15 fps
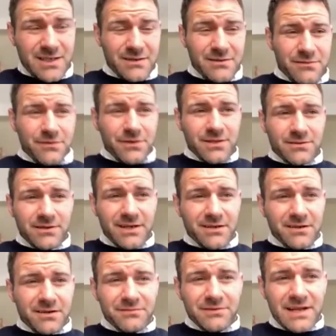out in the first round.
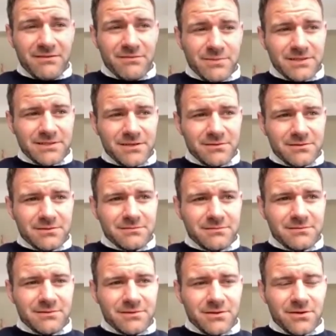Like, I've never been so
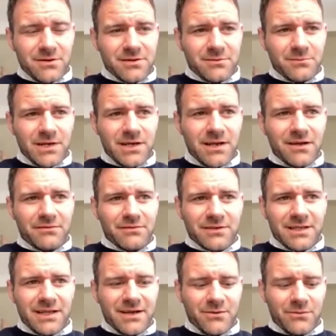good in my life. I'd
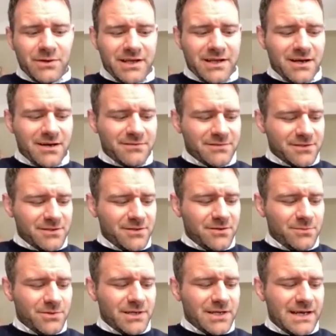take a week off
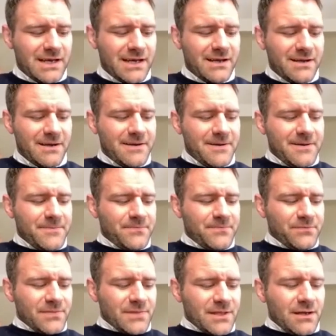school. But
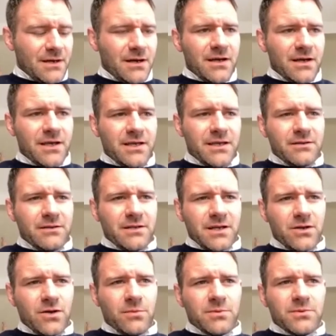I, like, a
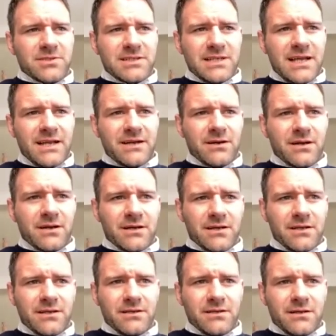couple of months later, I got
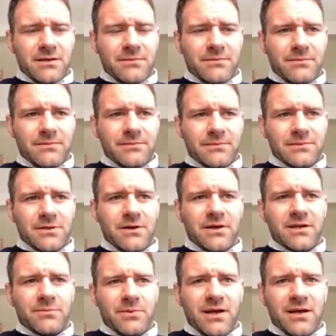so
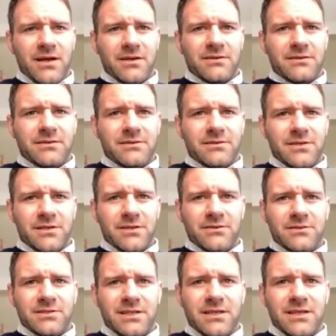I'd applied to
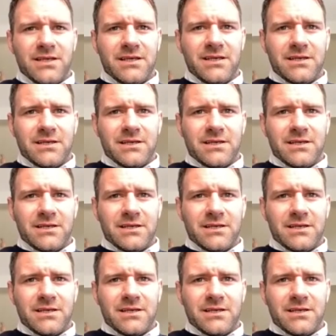UCD